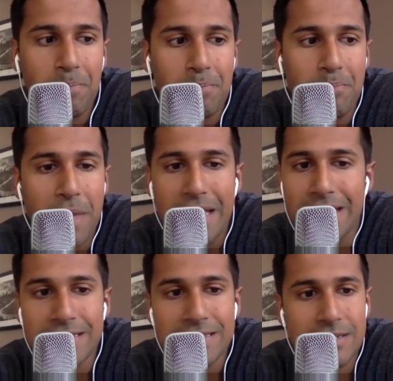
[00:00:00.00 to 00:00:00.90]
made
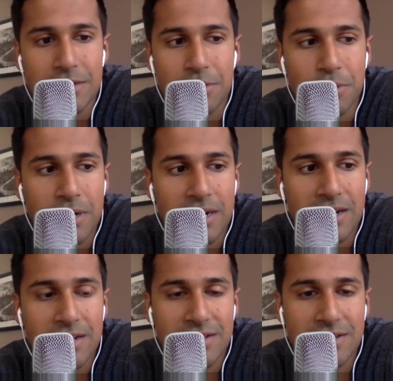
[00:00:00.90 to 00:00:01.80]
it
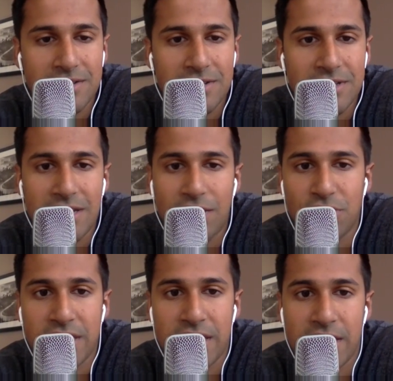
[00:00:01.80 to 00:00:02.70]
to center
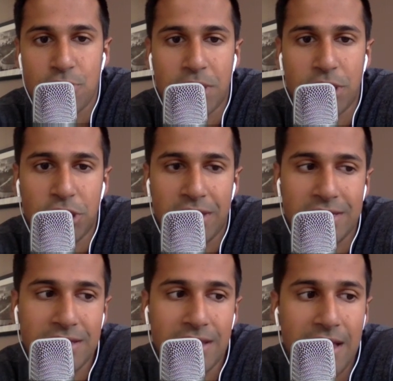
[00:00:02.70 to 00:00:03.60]
stage about
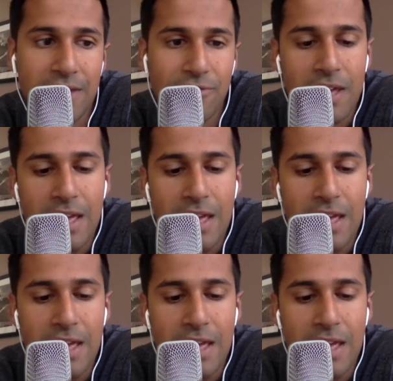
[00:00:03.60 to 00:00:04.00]
Shannon's life.